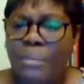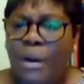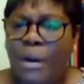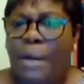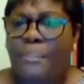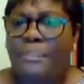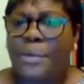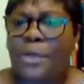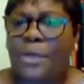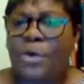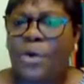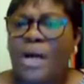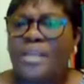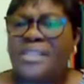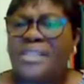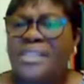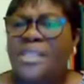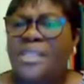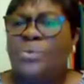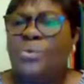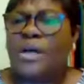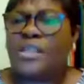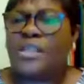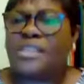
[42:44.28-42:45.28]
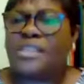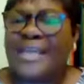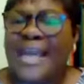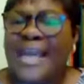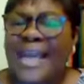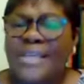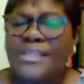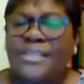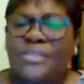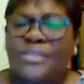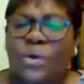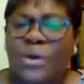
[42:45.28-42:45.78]
But because he was
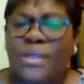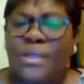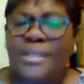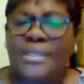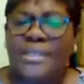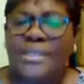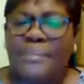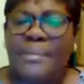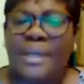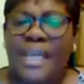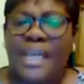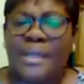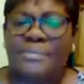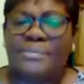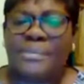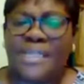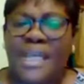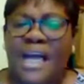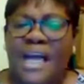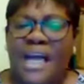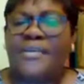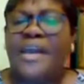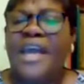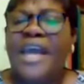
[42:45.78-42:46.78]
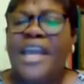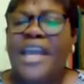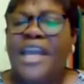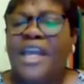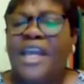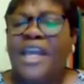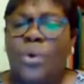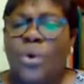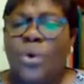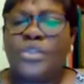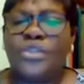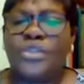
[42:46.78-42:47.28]
condemning himself,
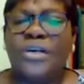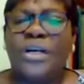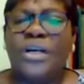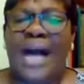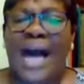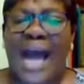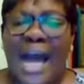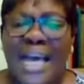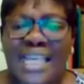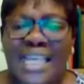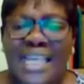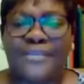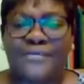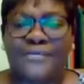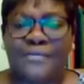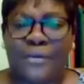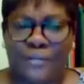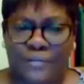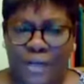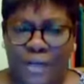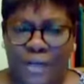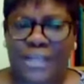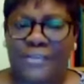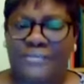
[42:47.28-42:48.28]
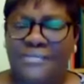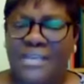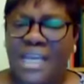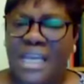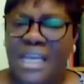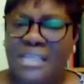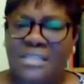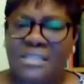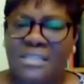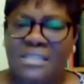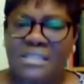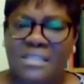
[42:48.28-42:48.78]
he couldn't ask for
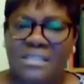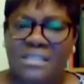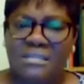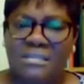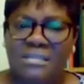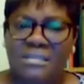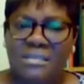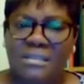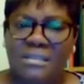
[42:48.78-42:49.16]
forgiveness.